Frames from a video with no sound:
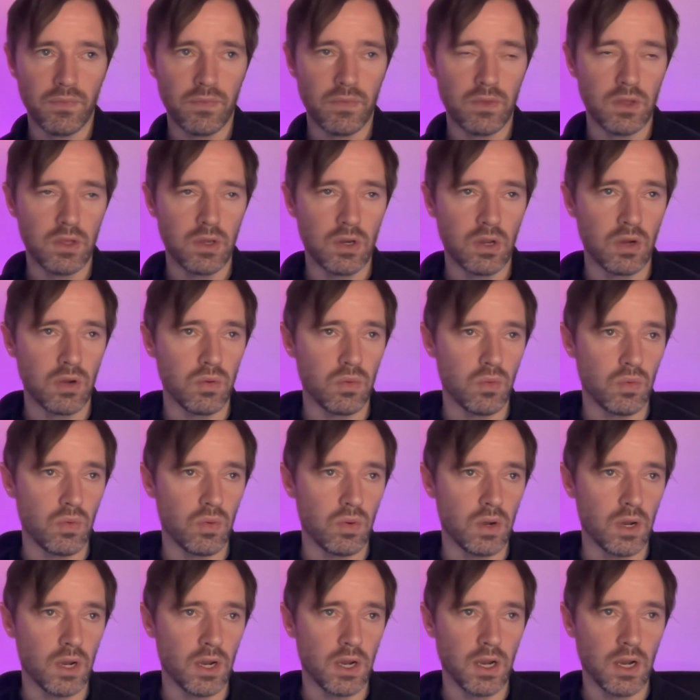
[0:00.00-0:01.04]

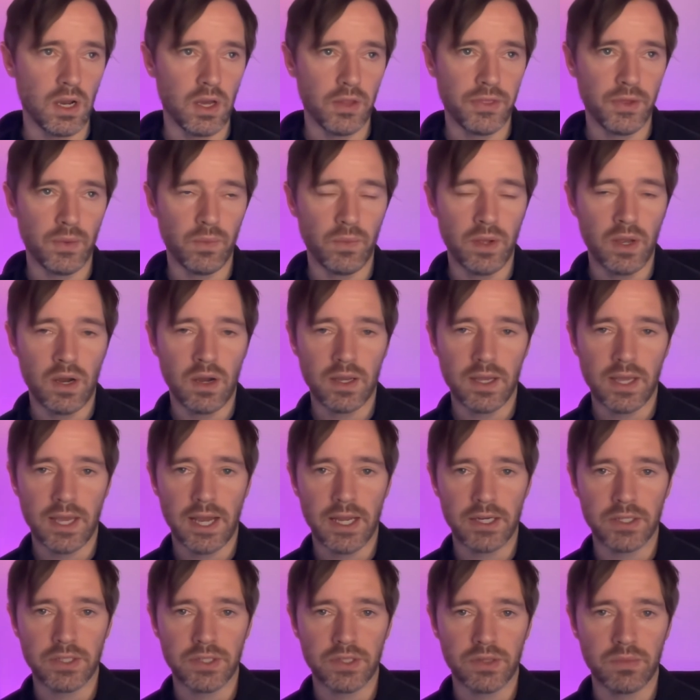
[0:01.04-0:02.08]
I think we are
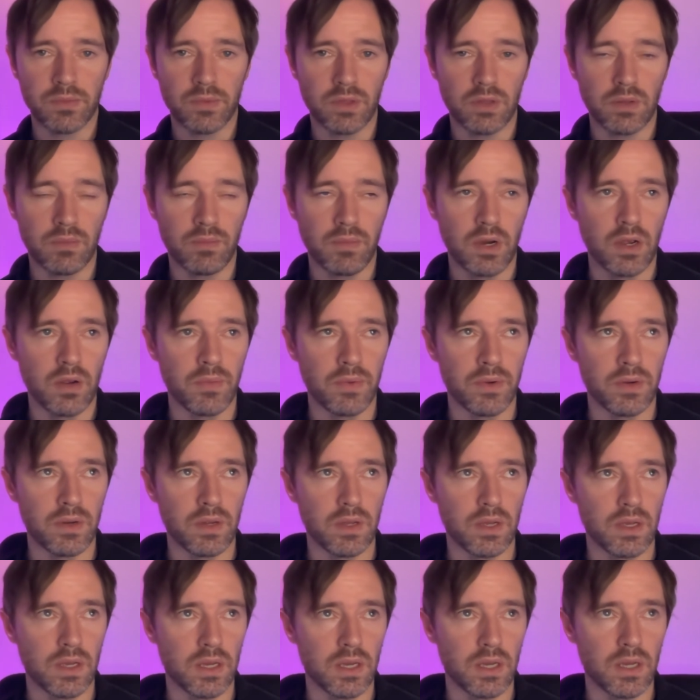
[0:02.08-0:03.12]
catching them at the moment
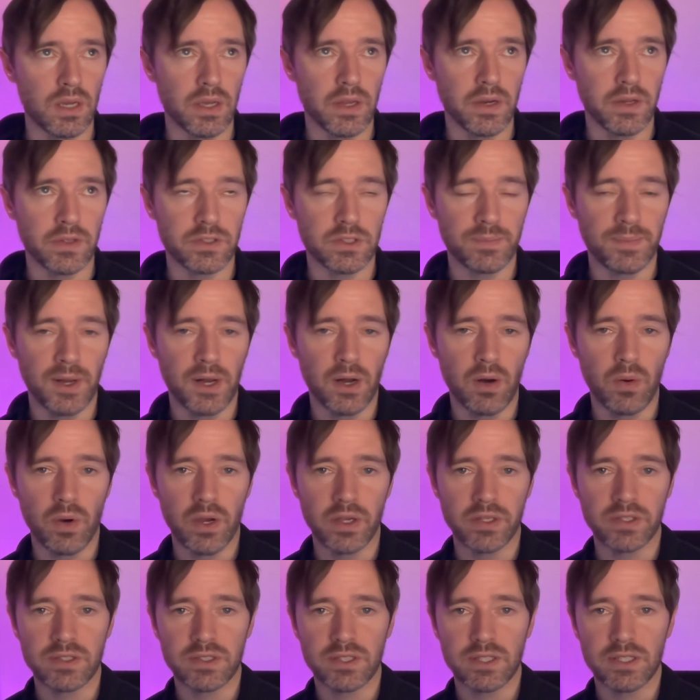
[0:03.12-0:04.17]
in a spell where
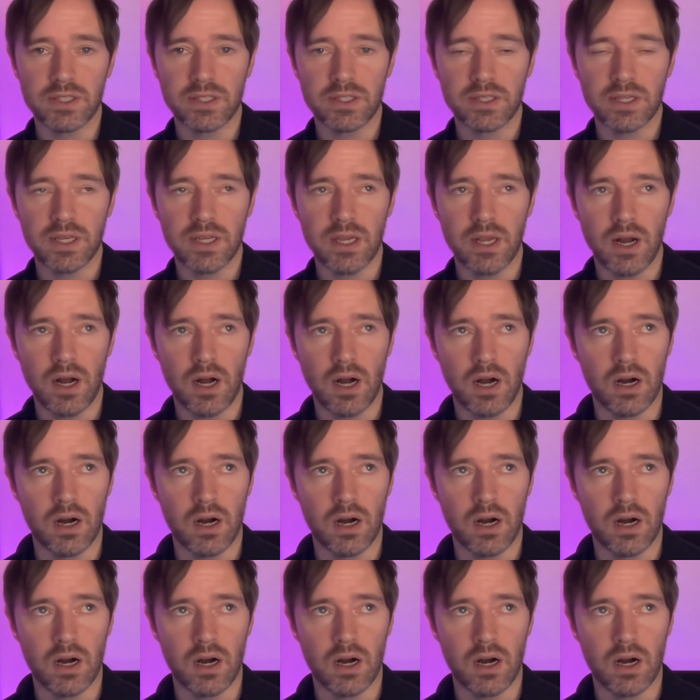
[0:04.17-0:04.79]
City